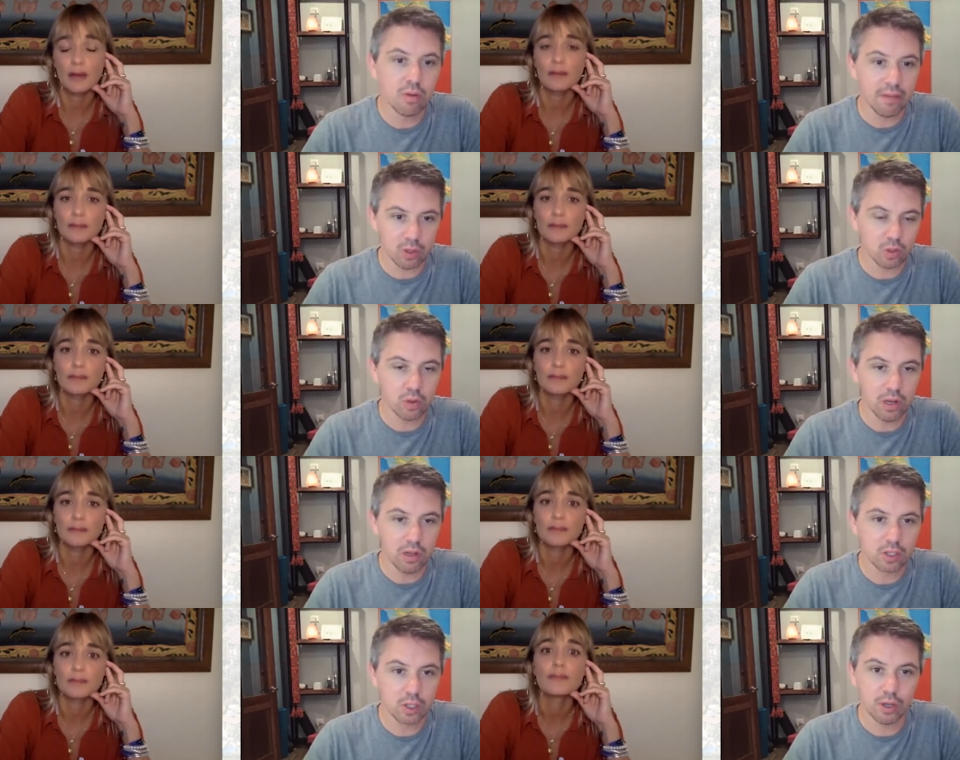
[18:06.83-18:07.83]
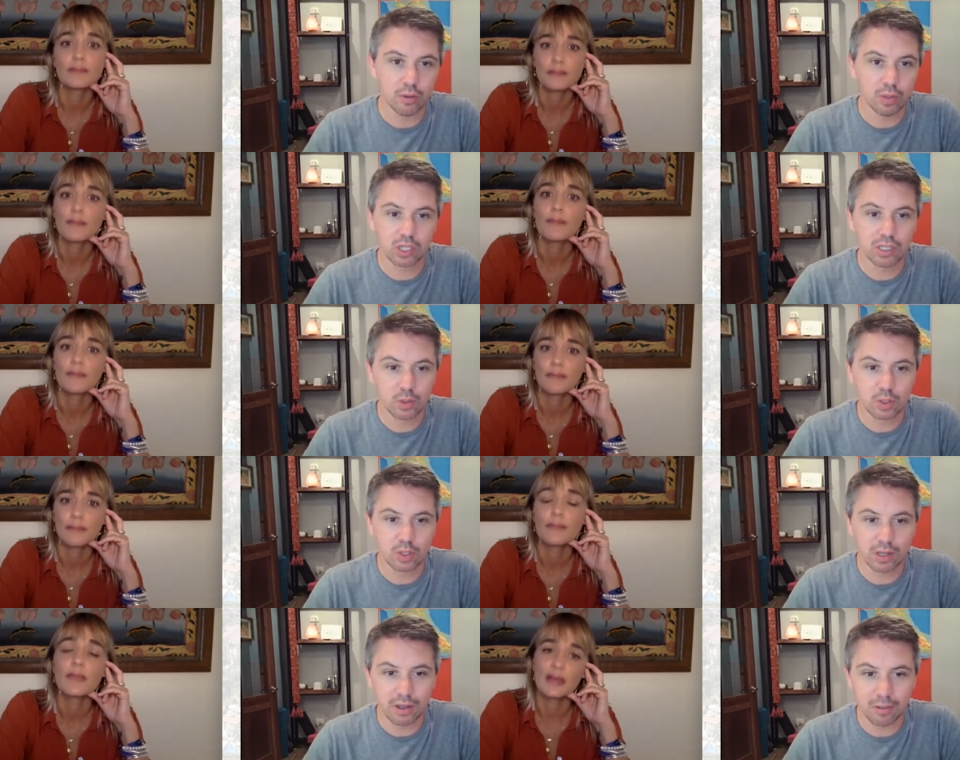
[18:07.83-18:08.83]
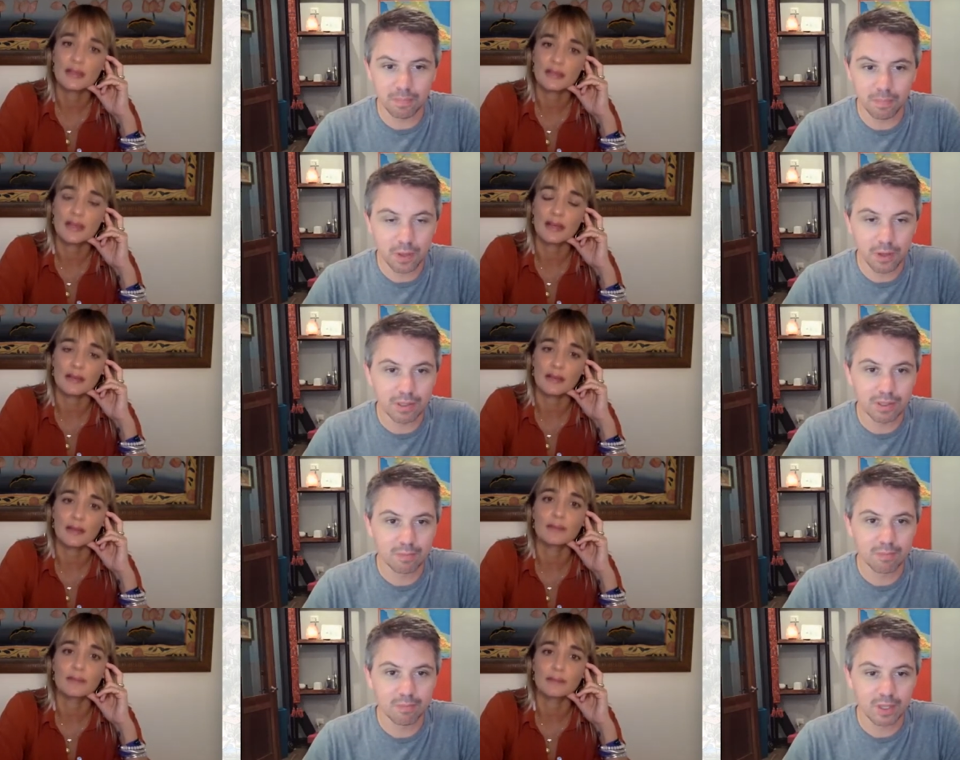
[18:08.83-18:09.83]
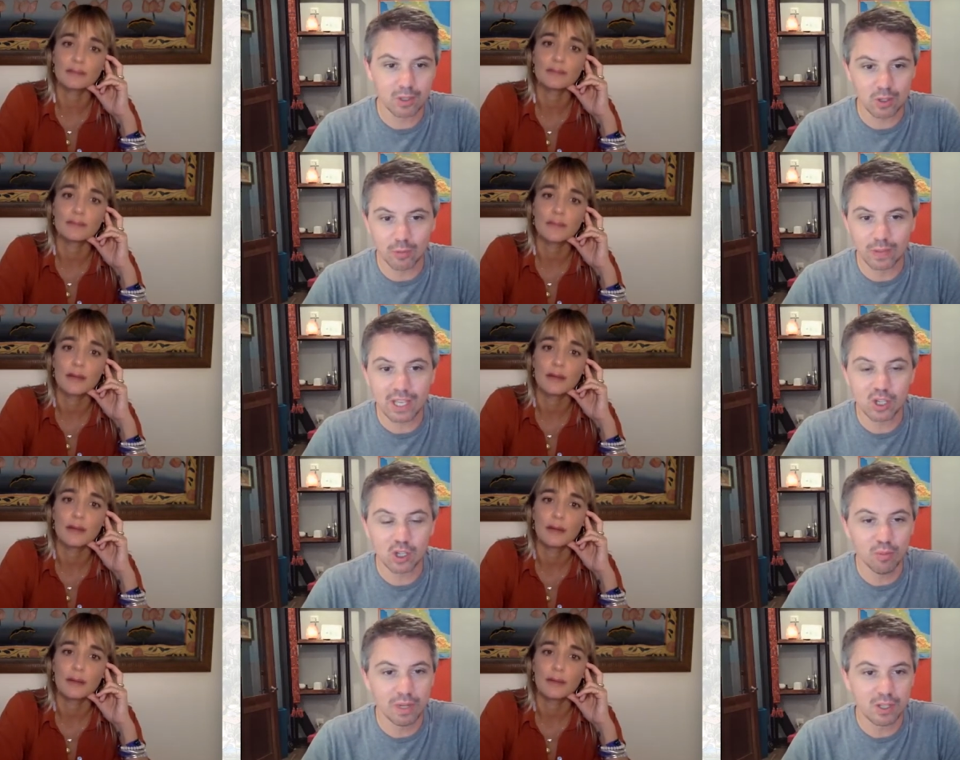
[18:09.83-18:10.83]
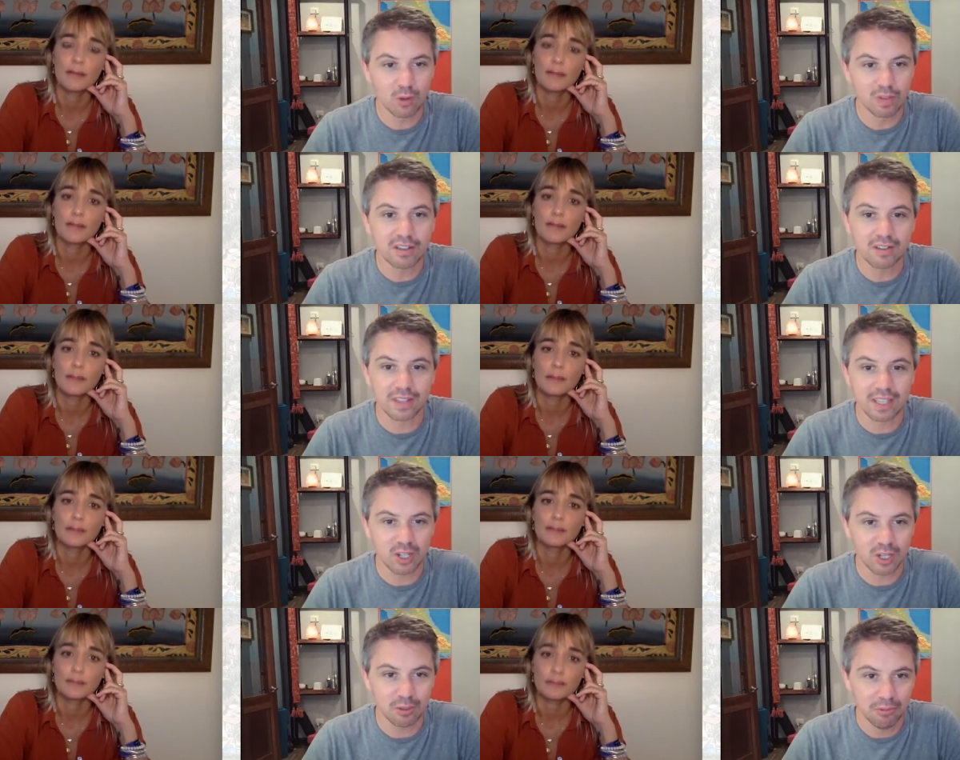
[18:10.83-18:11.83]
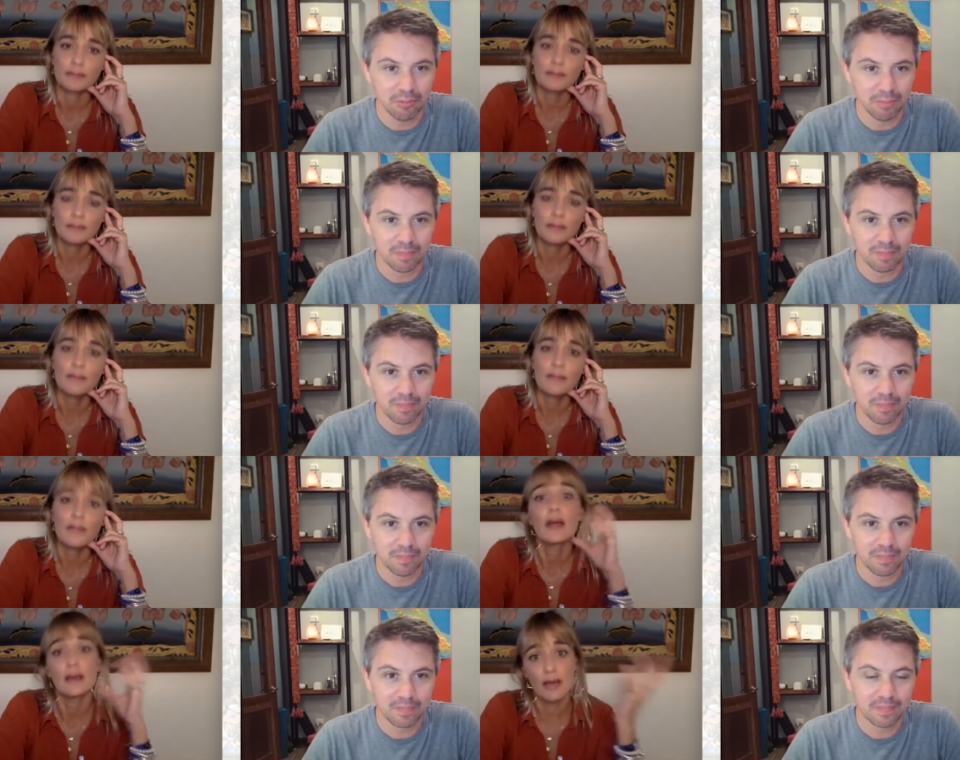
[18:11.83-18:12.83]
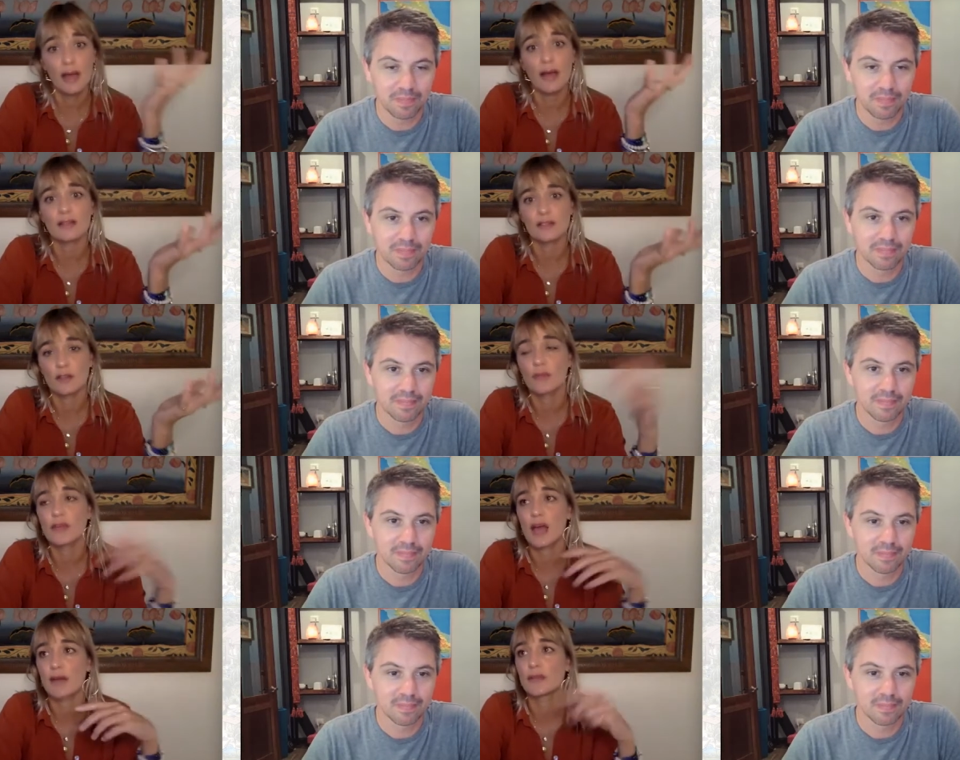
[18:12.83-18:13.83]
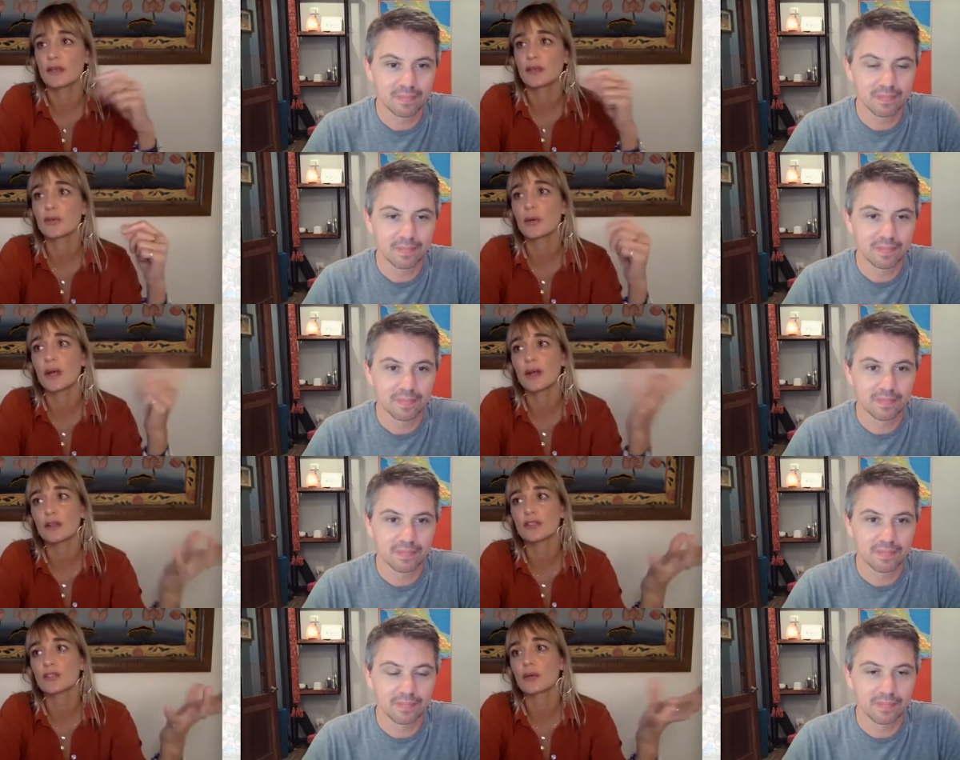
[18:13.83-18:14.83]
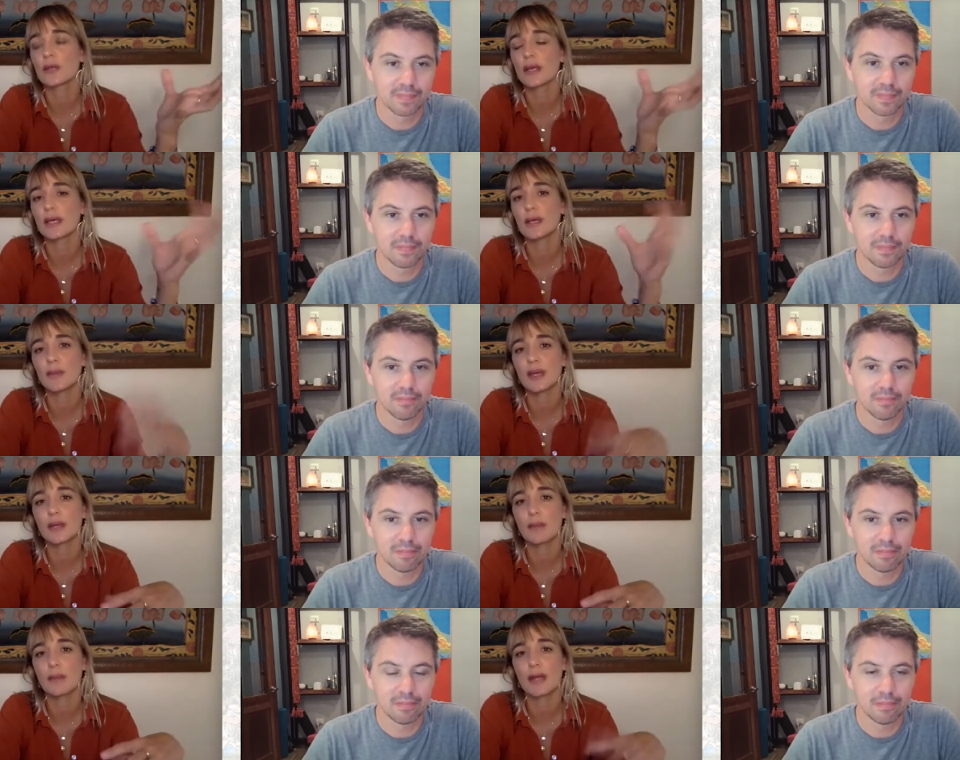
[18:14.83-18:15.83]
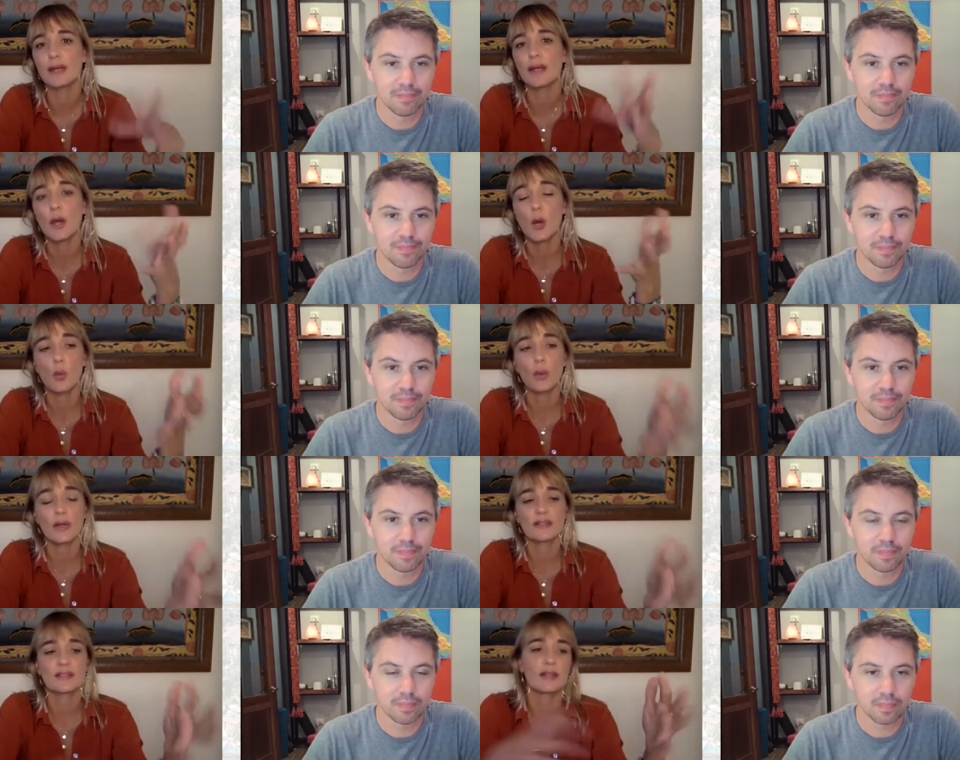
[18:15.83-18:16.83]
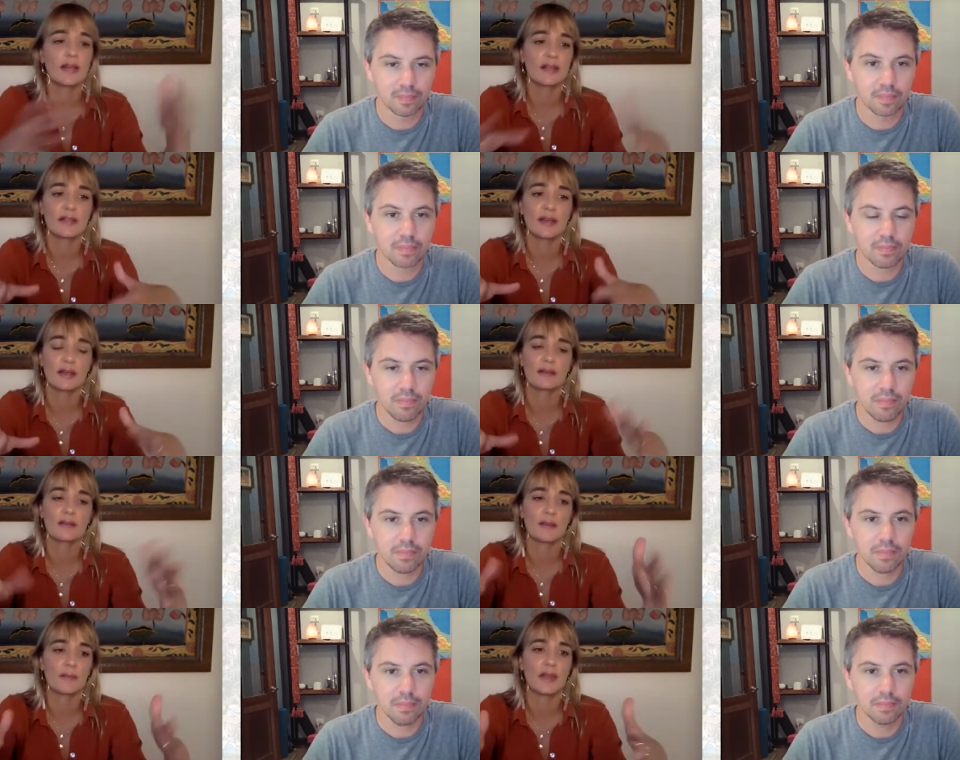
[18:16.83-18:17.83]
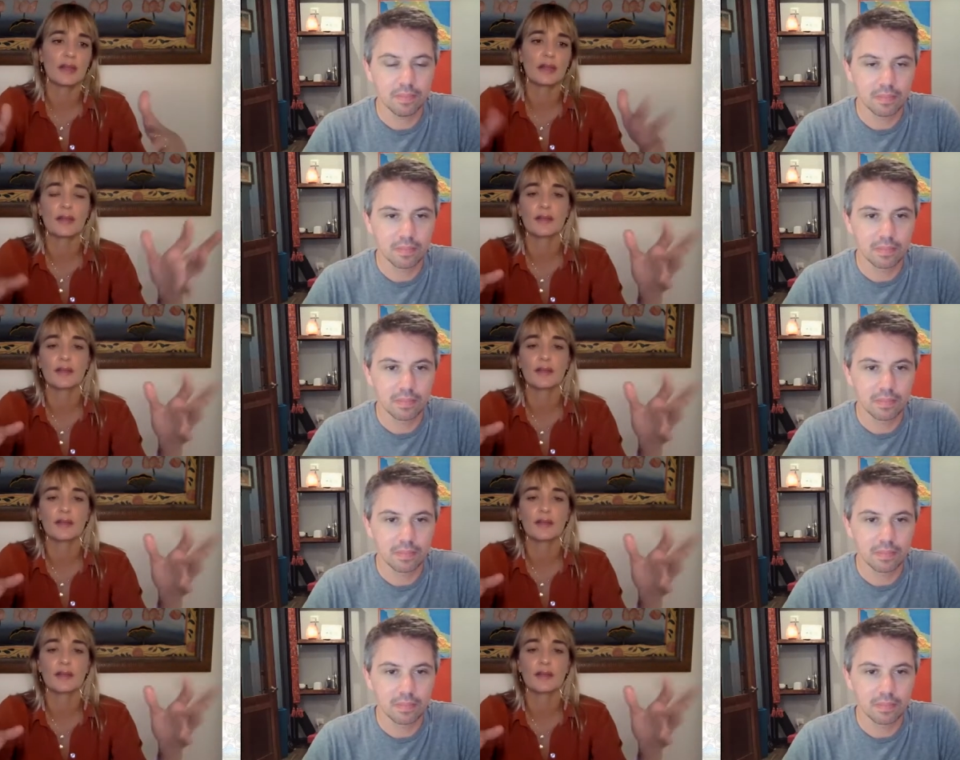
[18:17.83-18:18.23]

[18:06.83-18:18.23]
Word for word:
Speaker 1: you have your toilets you know which is um, you know it doesn't solve the issue but it solves half the issue
Speaker 2: yeah it solves half the issue and also like keeping in mind when selecting something like the